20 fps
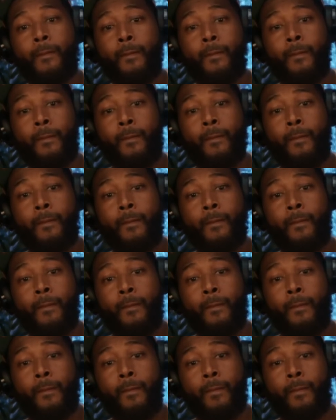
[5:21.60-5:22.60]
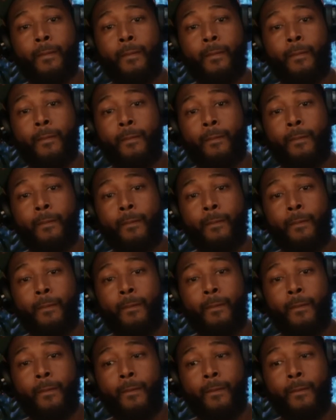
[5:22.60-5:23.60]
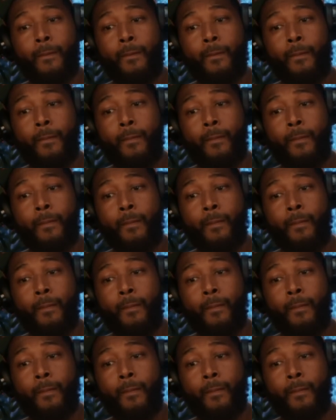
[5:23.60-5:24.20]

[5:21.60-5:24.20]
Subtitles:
No words are spoken by the person on screen.